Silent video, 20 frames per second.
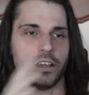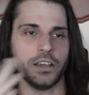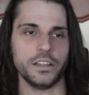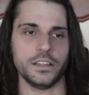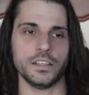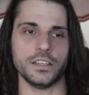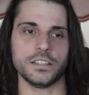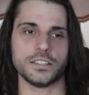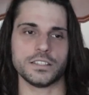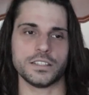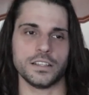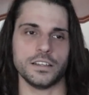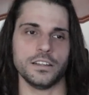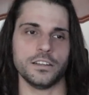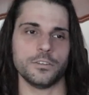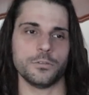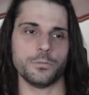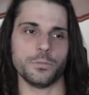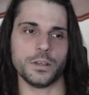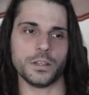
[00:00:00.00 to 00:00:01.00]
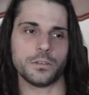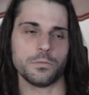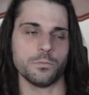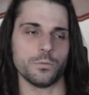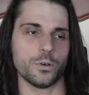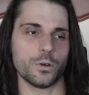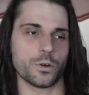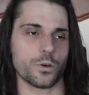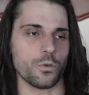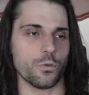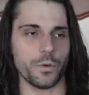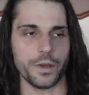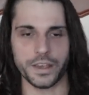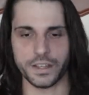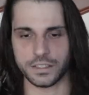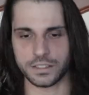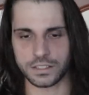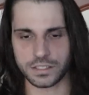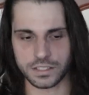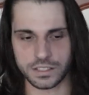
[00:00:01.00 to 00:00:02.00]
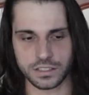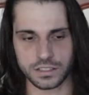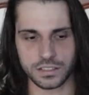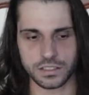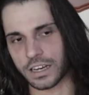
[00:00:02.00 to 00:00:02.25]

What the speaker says: he needs a little bit more wins.